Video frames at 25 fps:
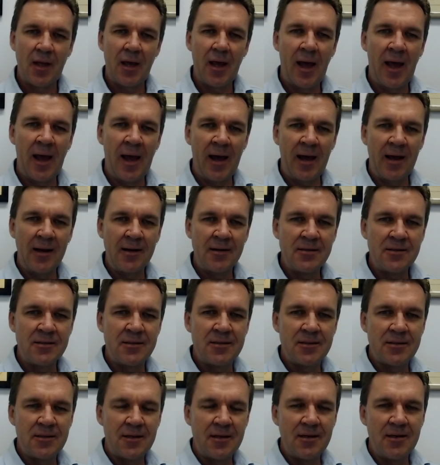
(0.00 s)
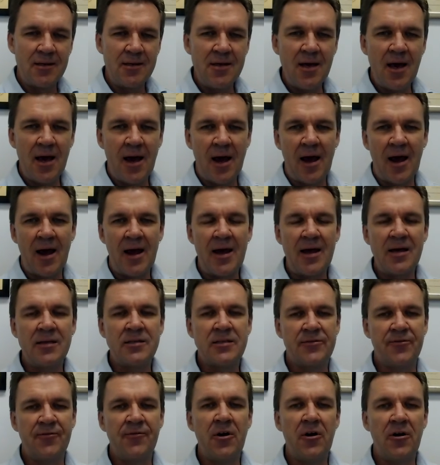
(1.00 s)
And yeah,
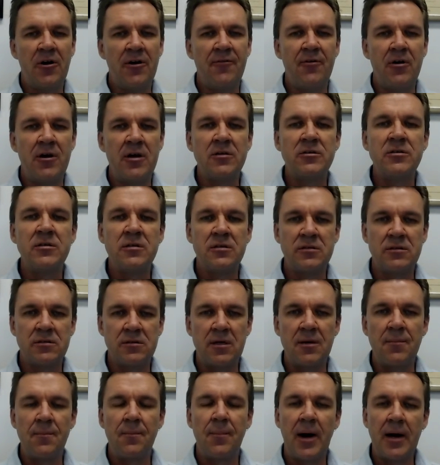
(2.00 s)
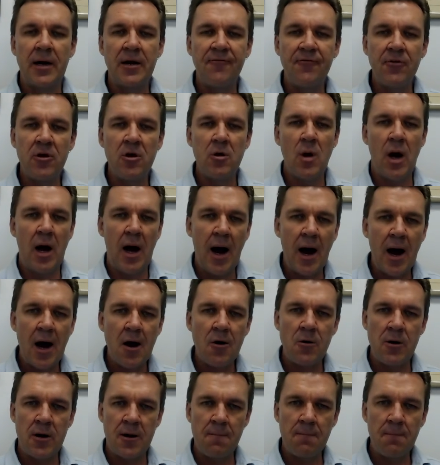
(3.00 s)
it's very, very interesting. But if you
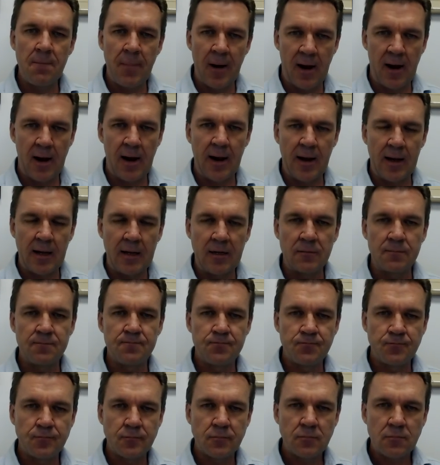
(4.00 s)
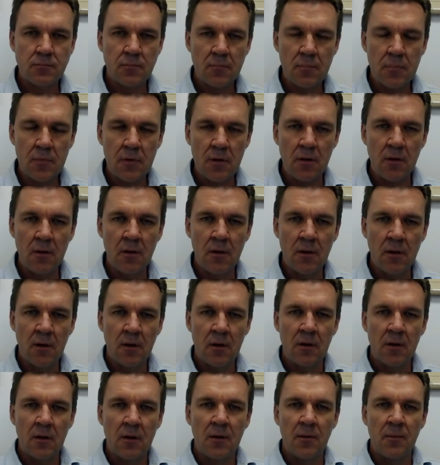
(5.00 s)
are in pain,
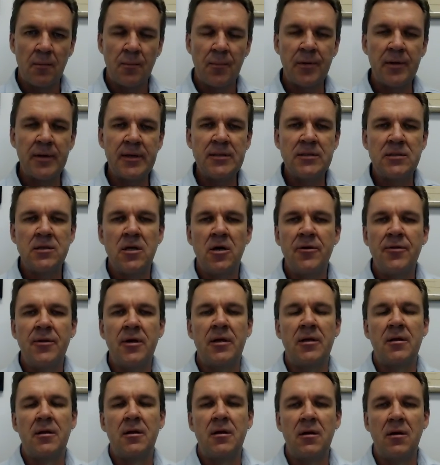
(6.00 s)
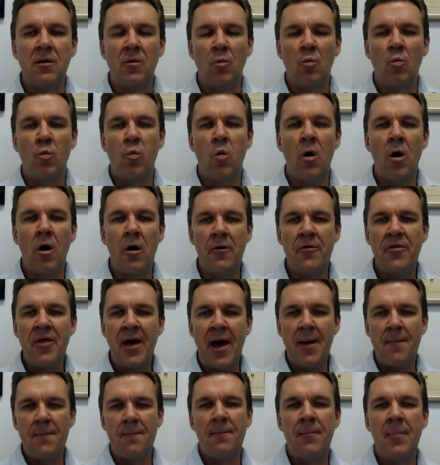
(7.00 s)
please know that while
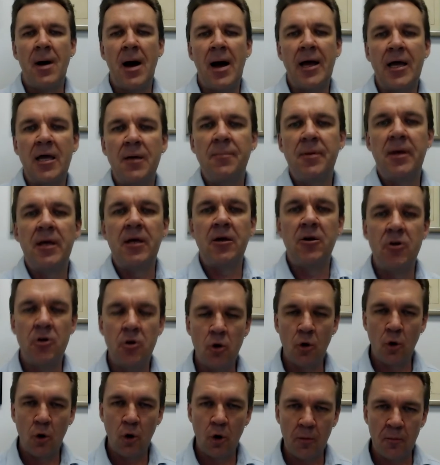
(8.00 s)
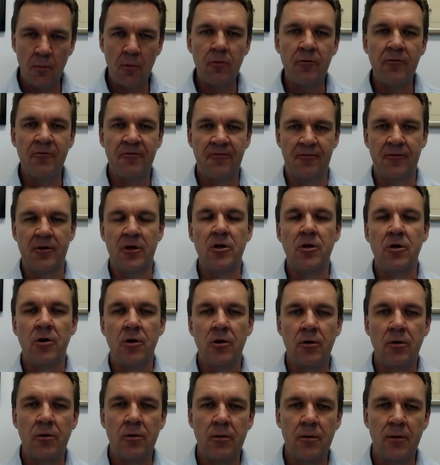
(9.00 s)
that may be normal for
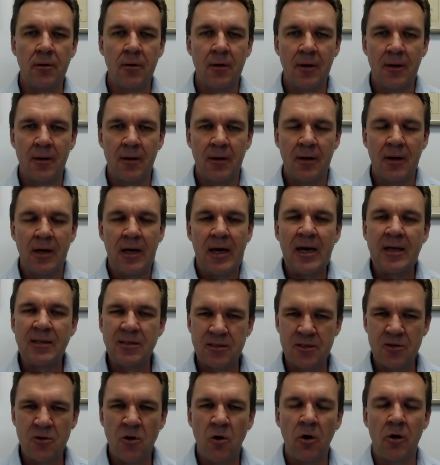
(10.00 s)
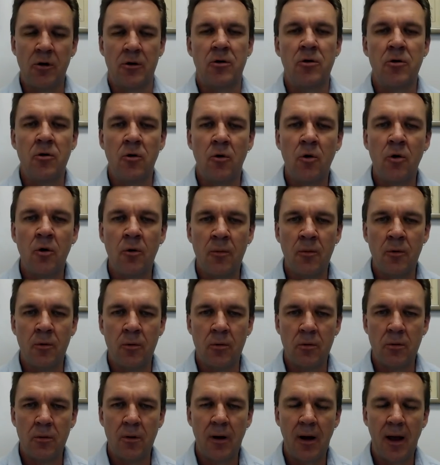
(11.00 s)
you, it's not
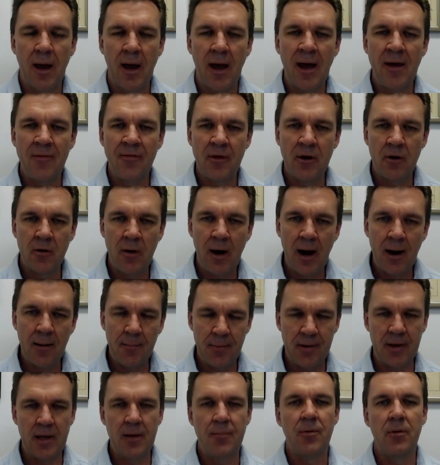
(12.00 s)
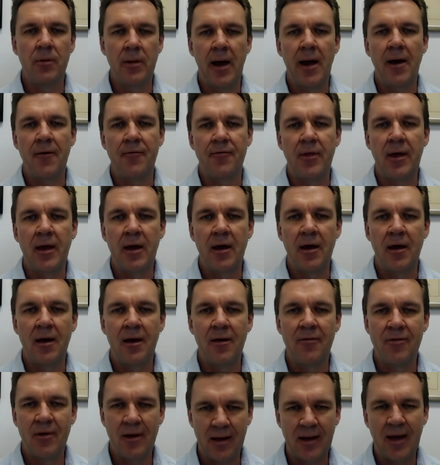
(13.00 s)
normal, and there are people out there
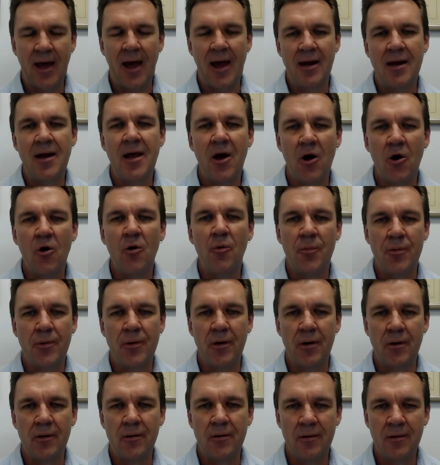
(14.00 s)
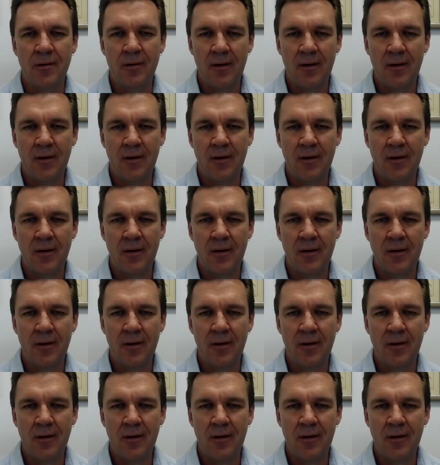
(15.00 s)
that can help you.